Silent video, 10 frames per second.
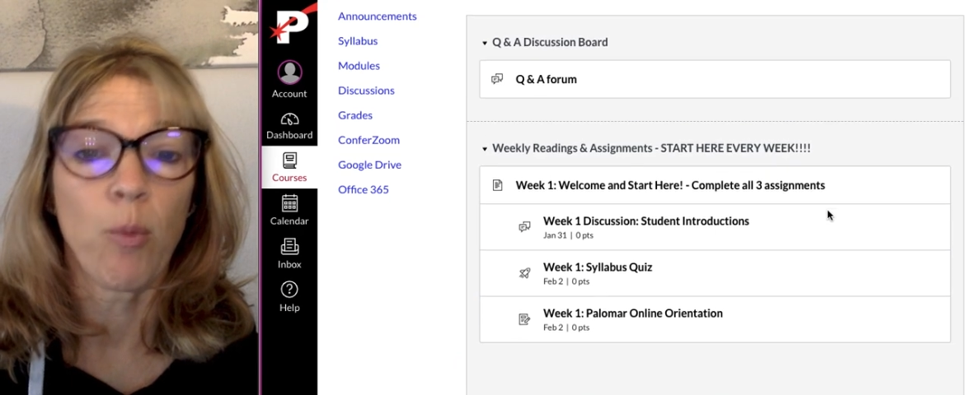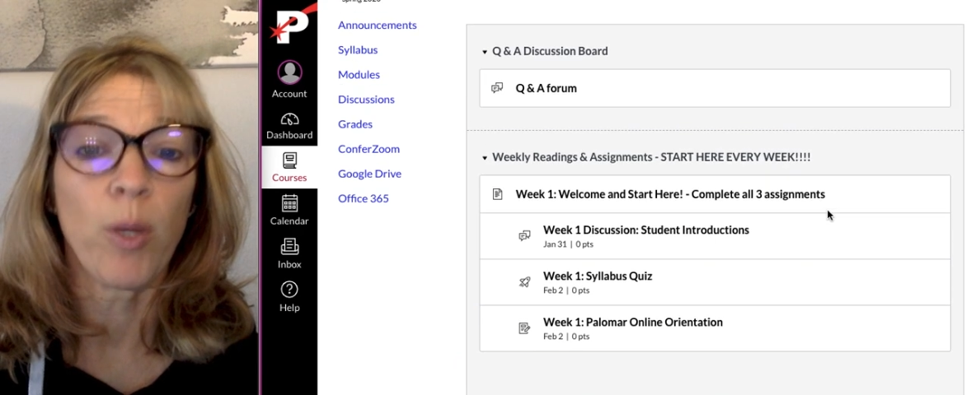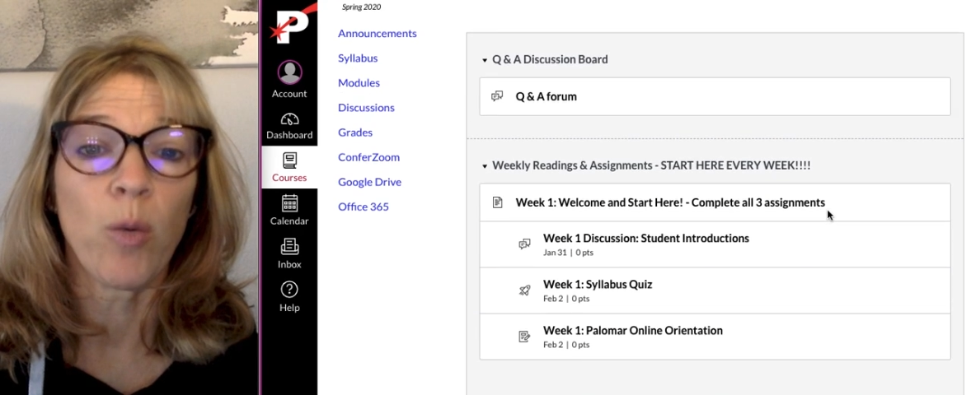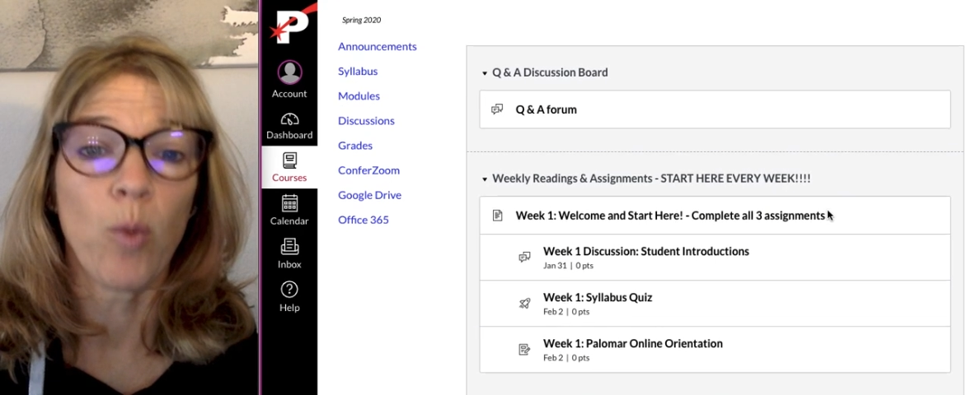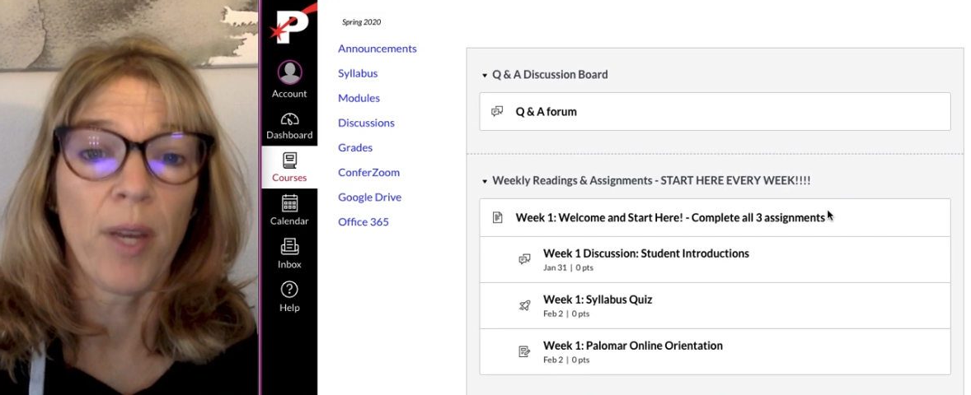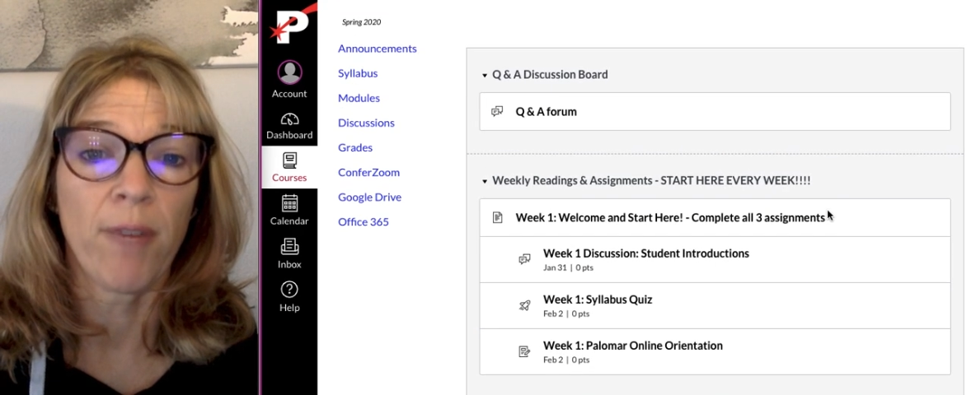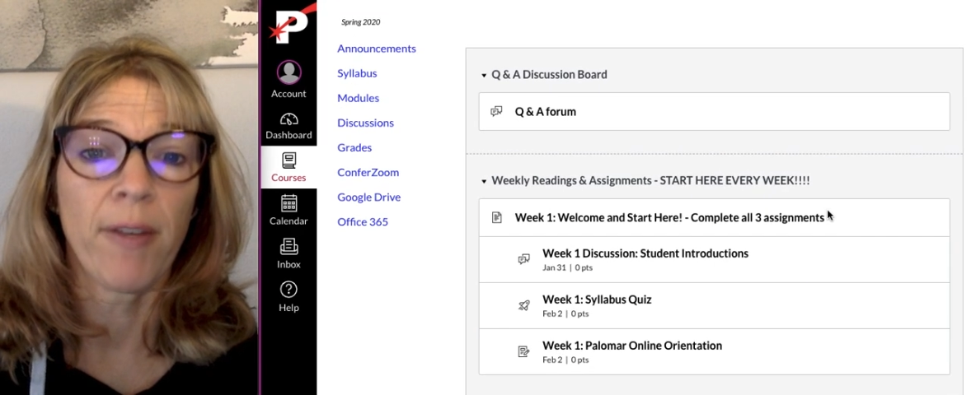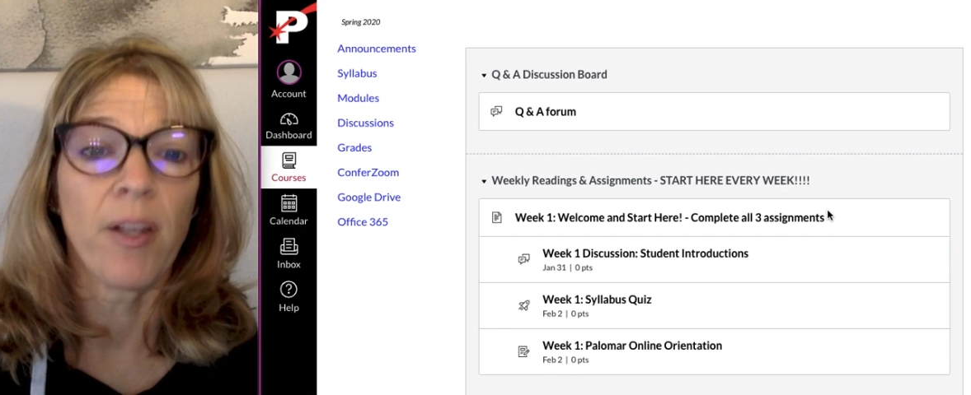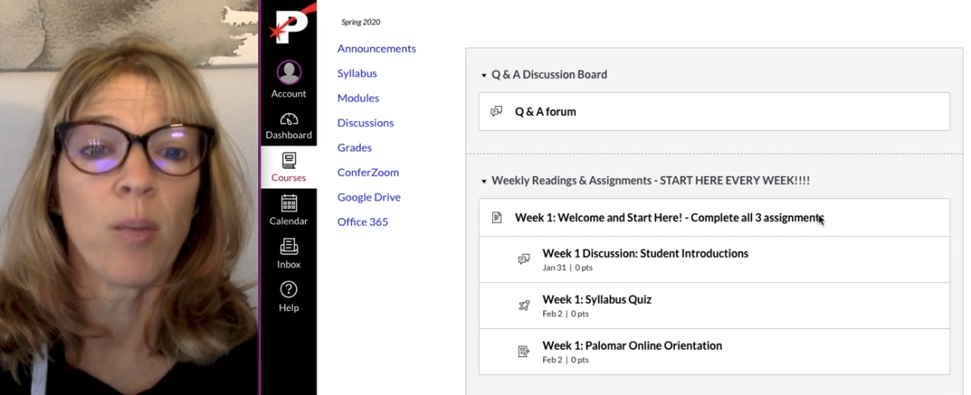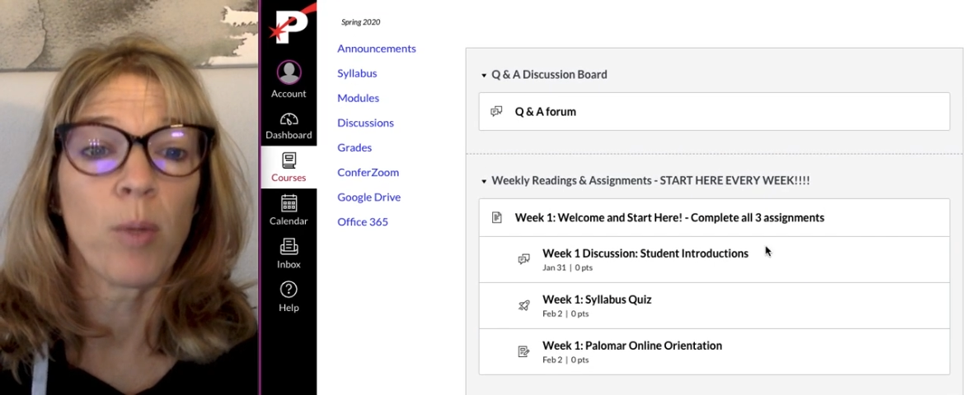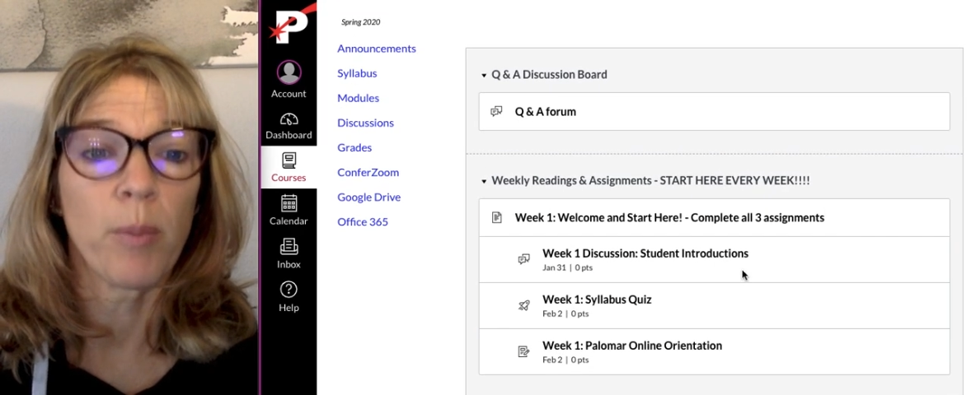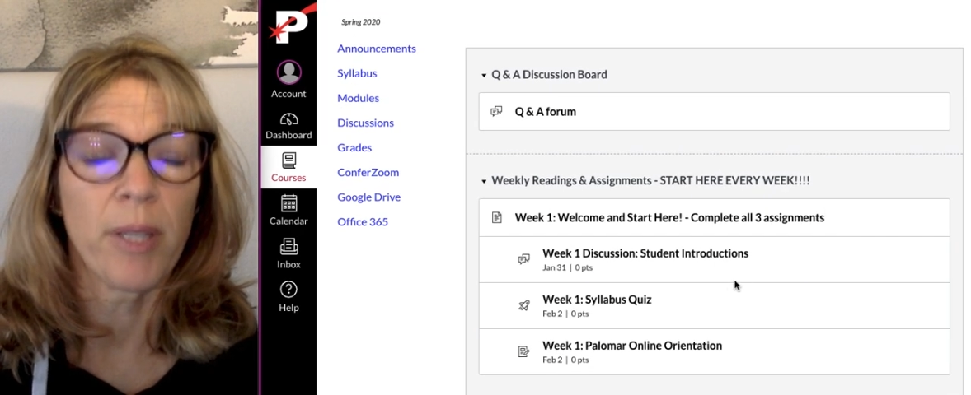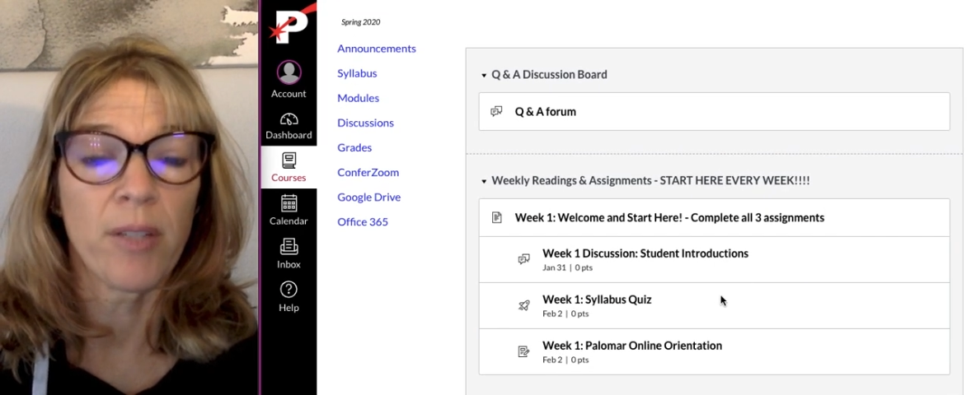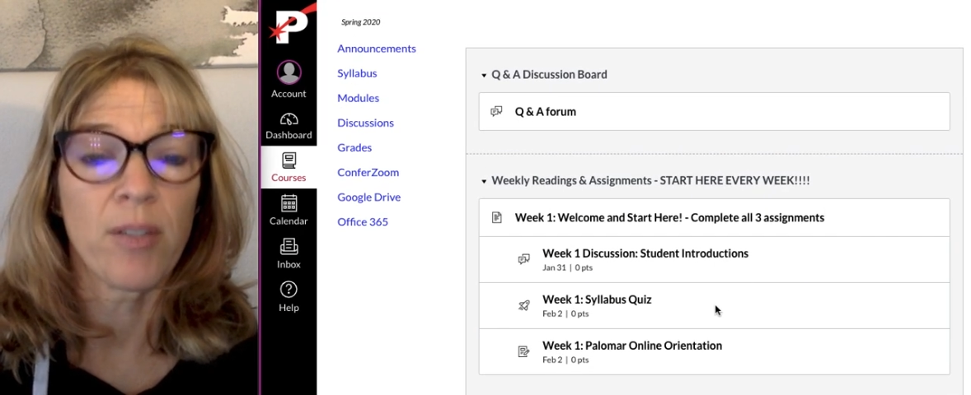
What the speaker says: week one available, but you'll